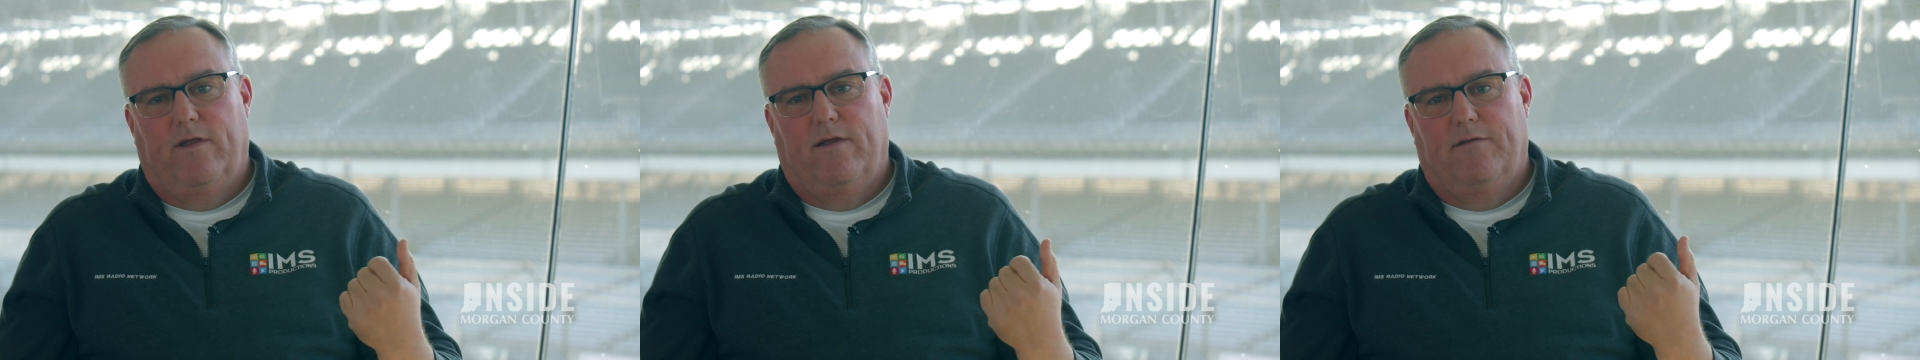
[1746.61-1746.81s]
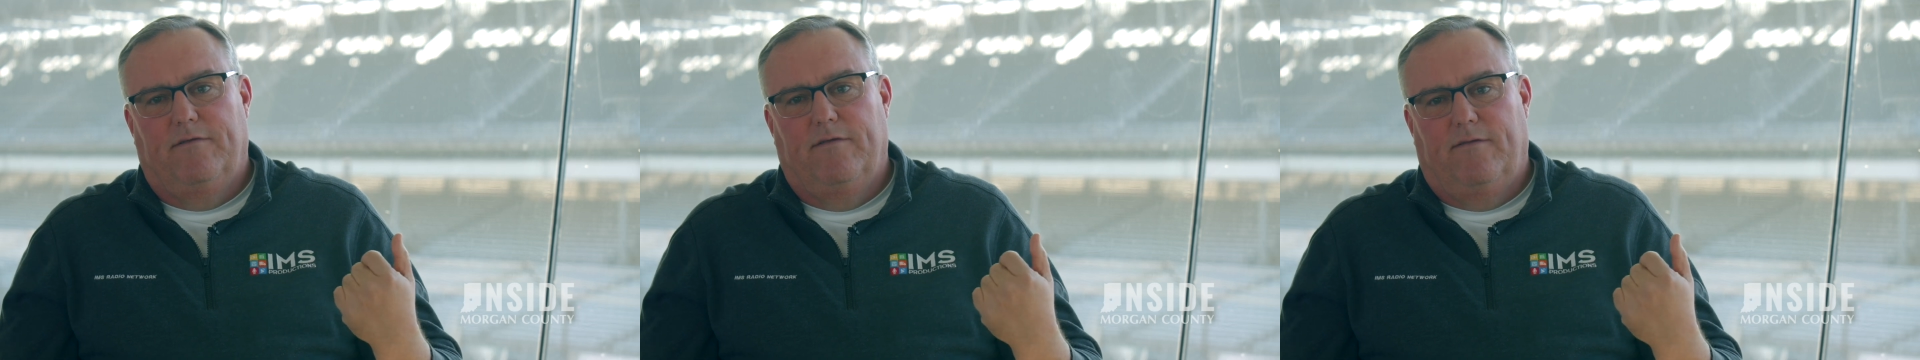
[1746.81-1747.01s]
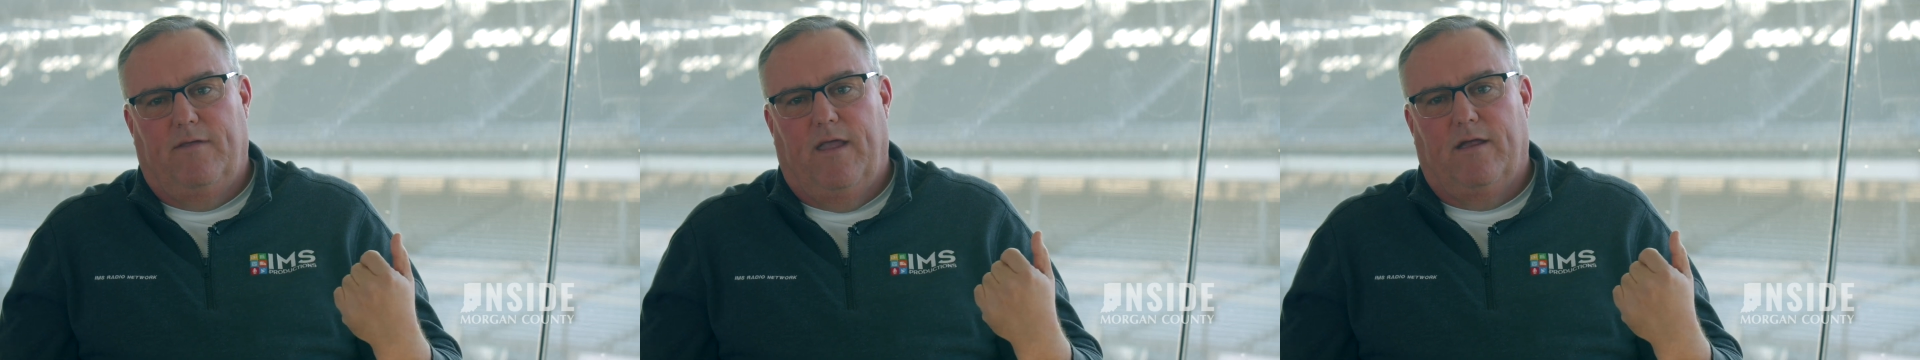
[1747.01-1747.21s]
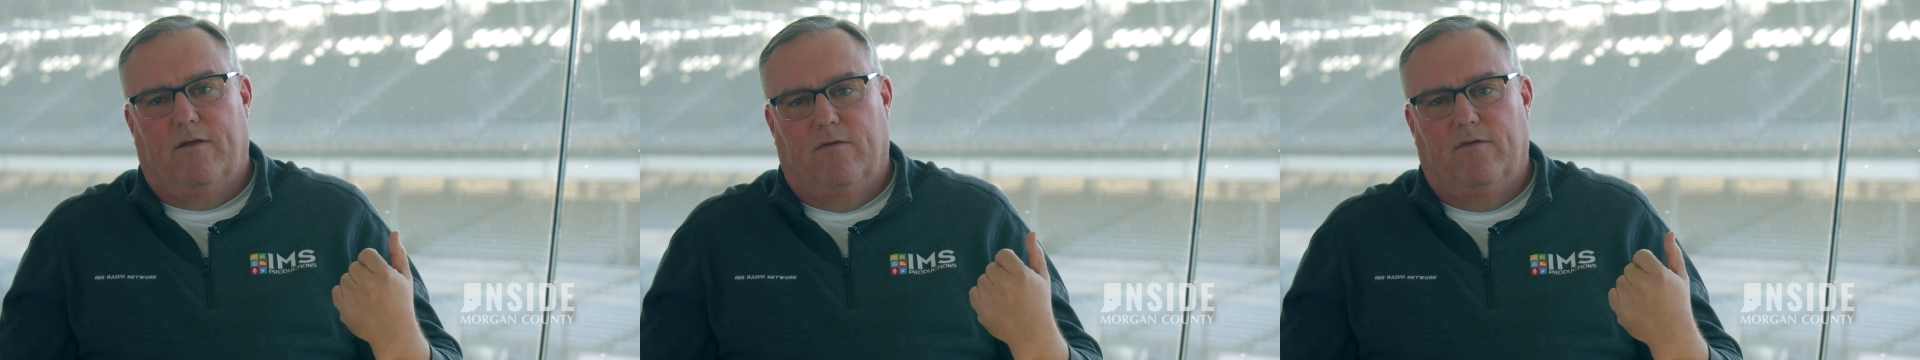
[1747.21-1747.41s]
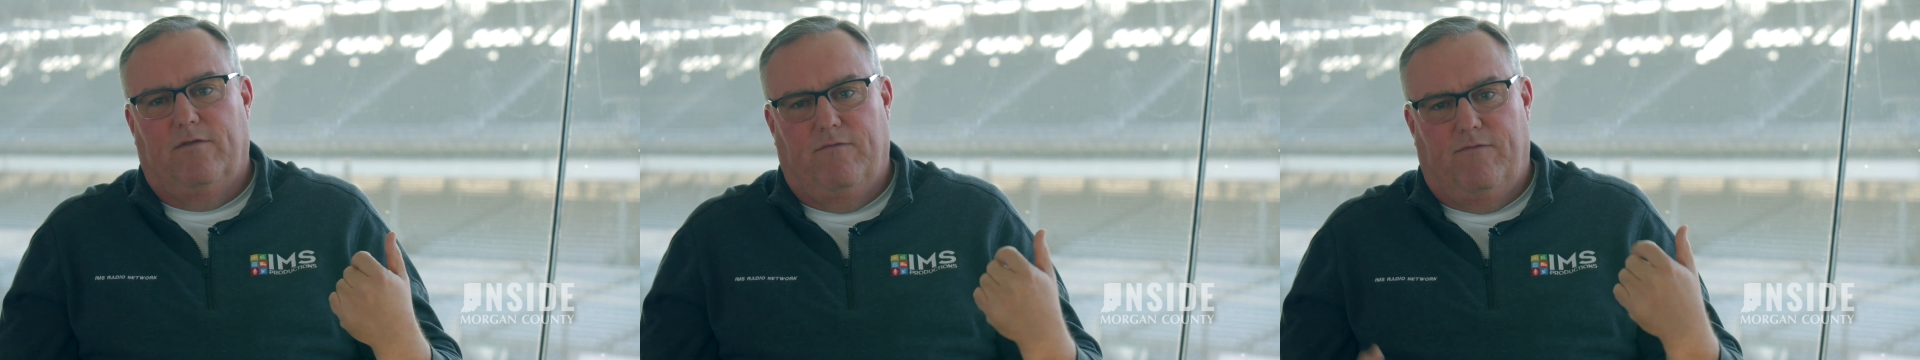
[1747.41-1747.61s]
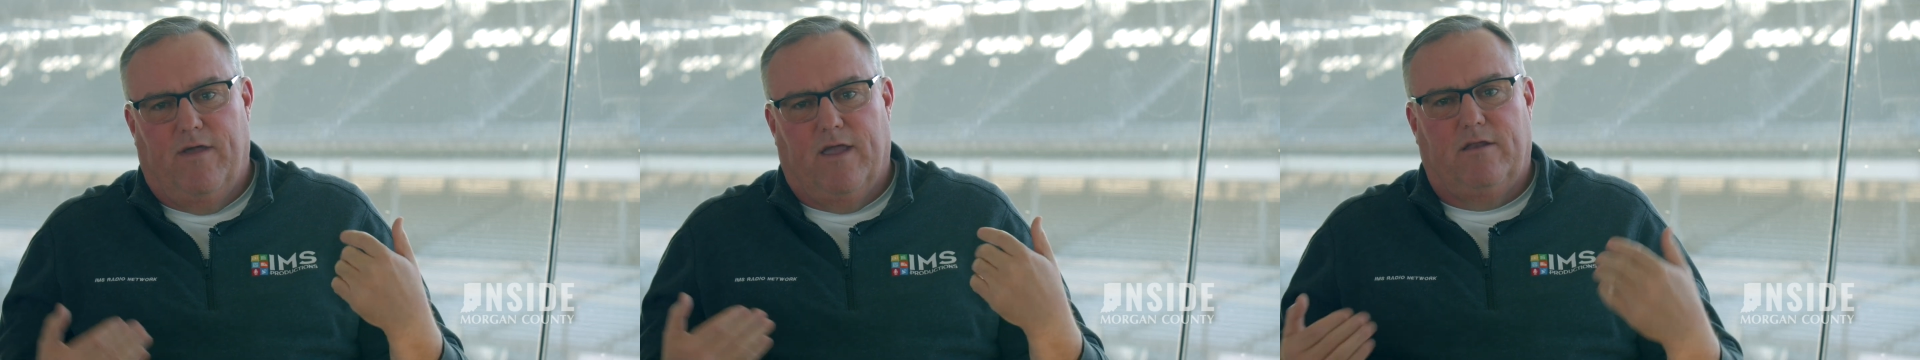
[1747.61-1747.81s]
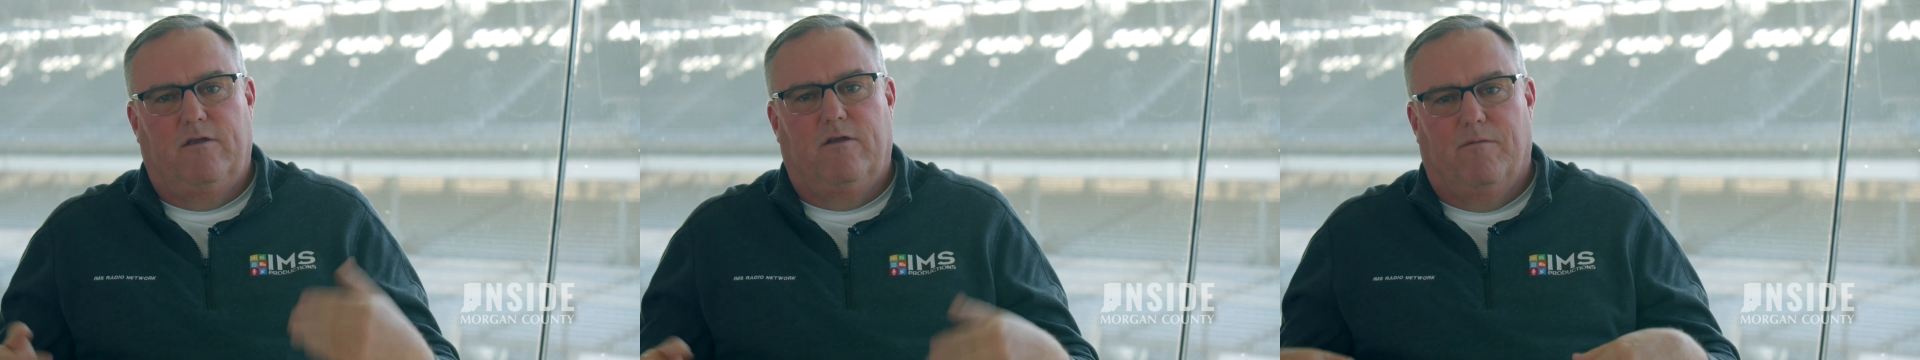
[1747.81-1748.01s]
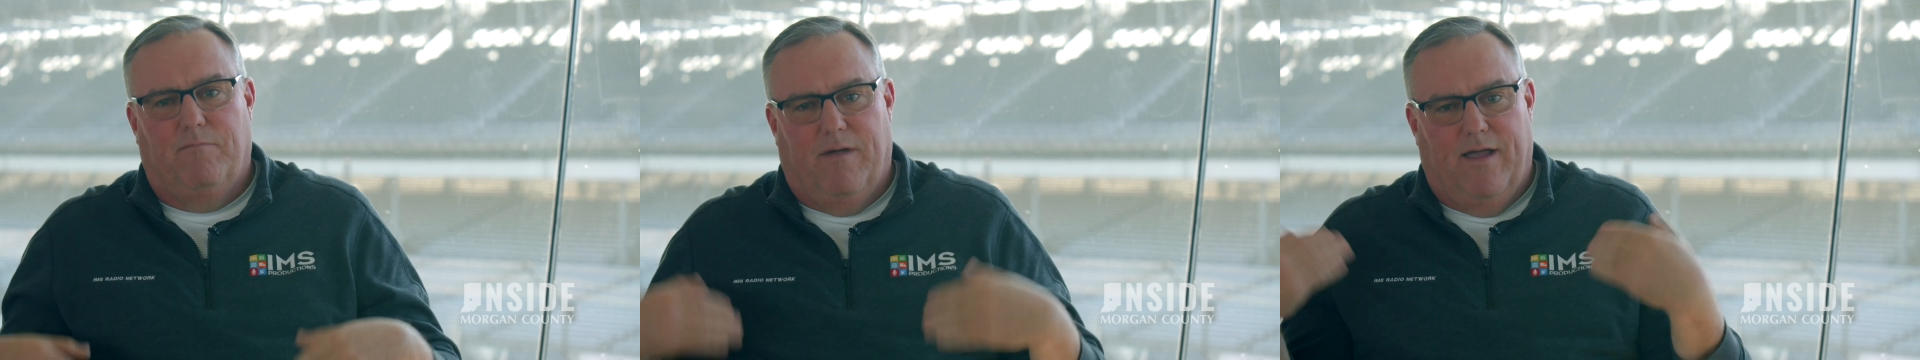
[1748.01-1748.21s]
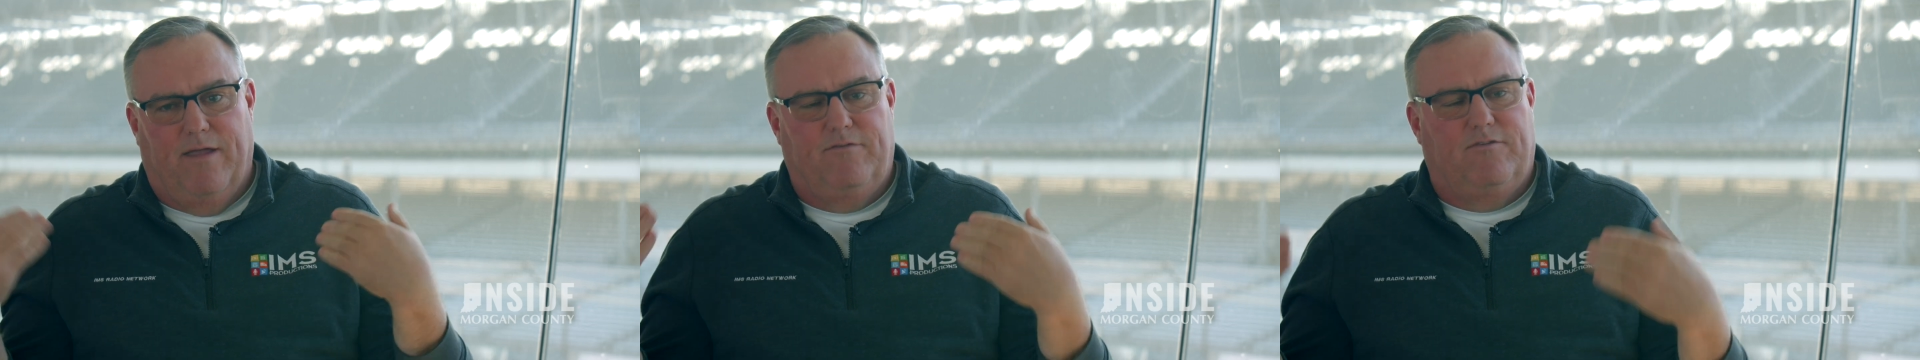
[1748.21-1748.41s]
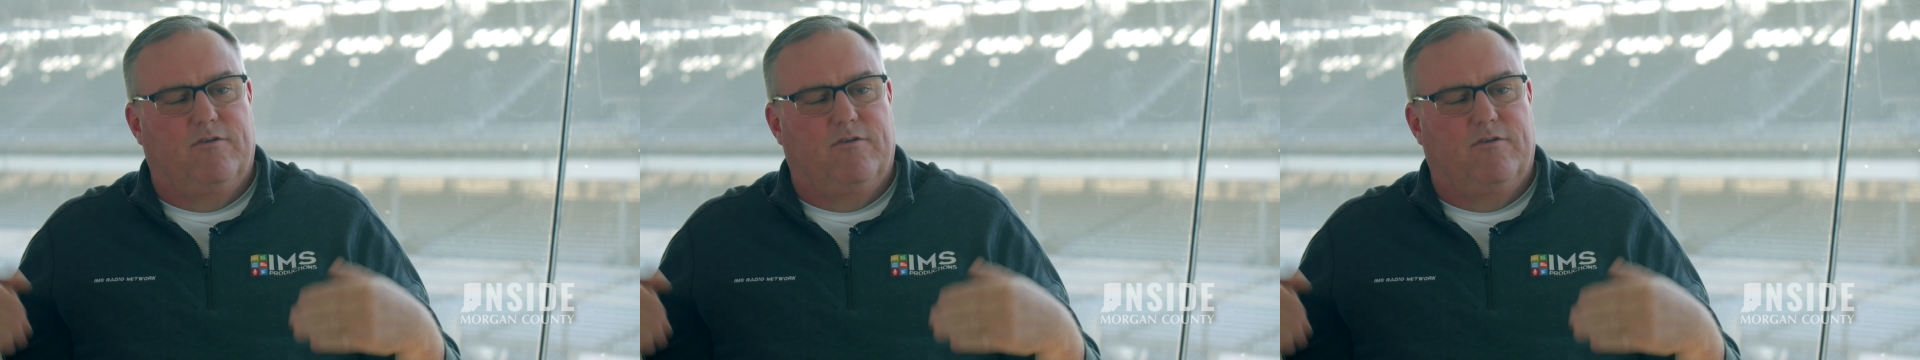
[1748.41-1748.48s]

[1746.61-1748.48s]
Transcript: years as anchor is the fact that your mind's